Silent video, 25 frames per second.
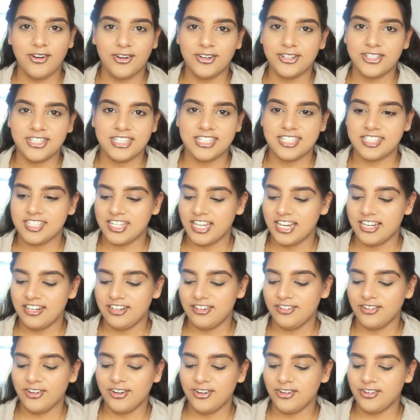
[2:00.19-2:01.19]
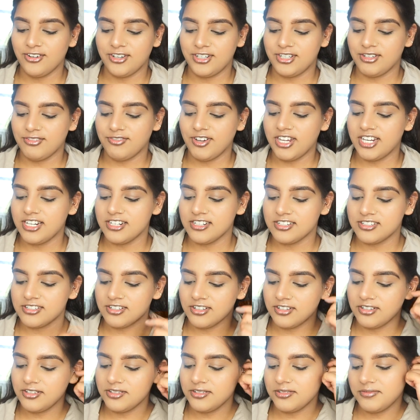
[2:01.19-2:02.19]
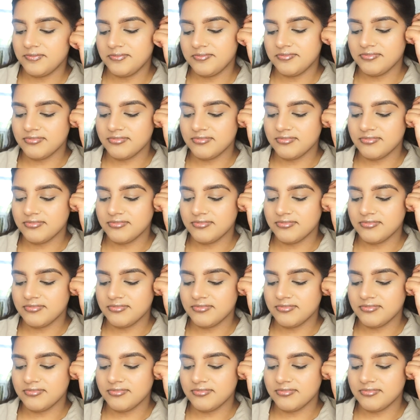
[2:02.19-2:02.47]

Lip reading: on your skin and not a lot on your face. So